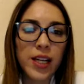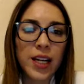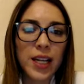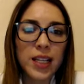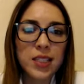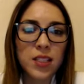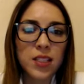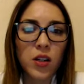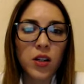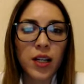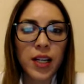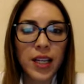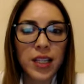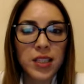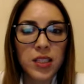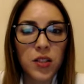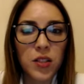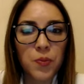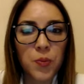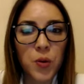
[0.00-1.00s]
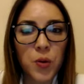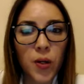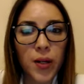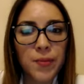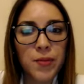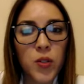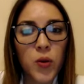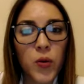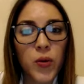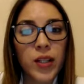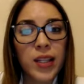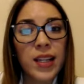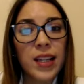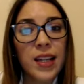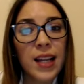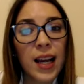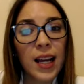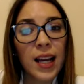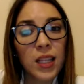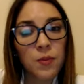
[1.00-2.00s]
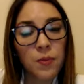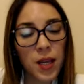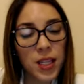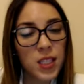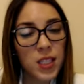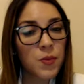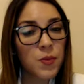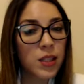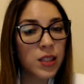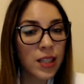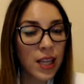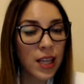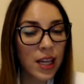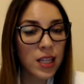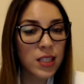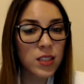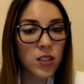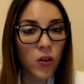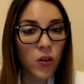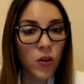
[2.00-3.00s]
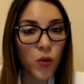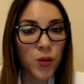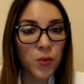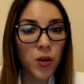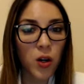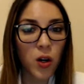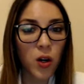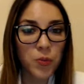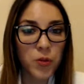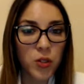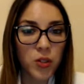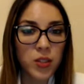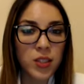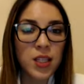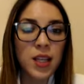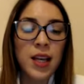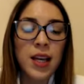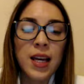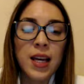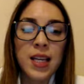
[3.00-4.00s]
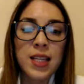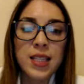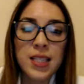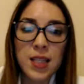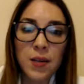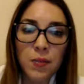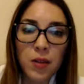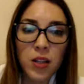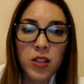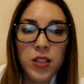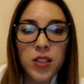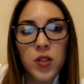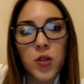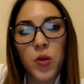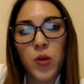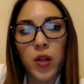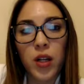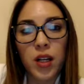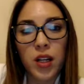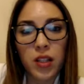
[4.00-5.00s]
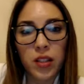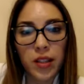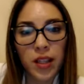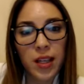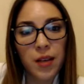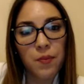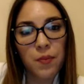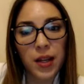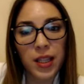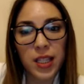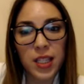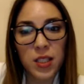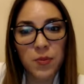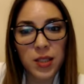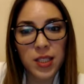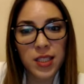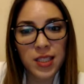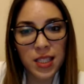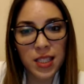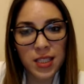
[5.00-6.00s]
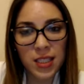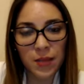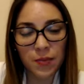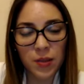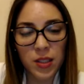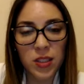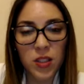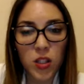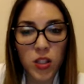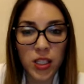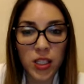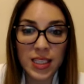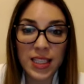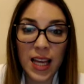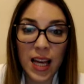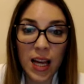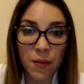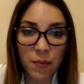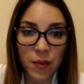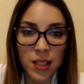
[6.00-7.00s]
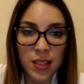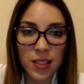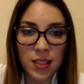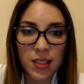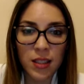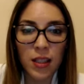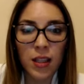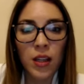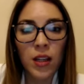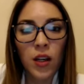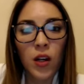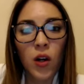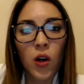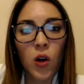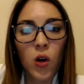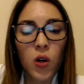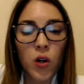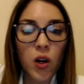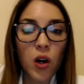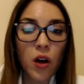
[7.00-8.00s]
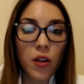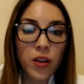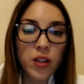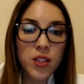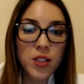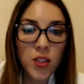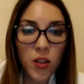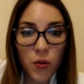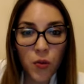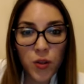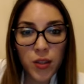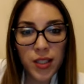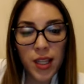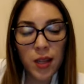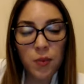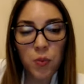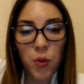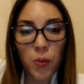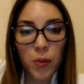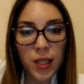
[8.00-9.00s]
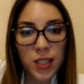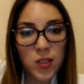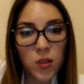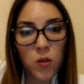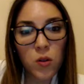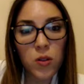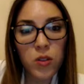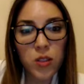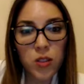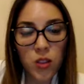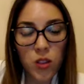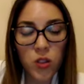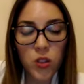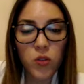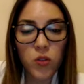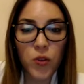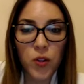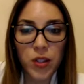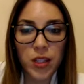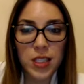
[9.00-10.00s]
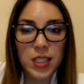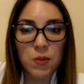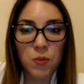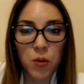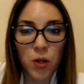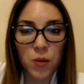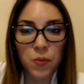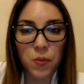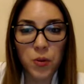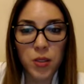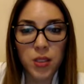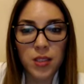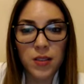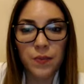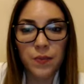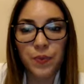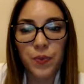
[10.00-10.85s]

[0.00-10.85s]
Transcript: Head Start and Head Start programs currently lack advancement data software options similar to the learning management system, such as Canvas, or other software that public schools use for this purpose.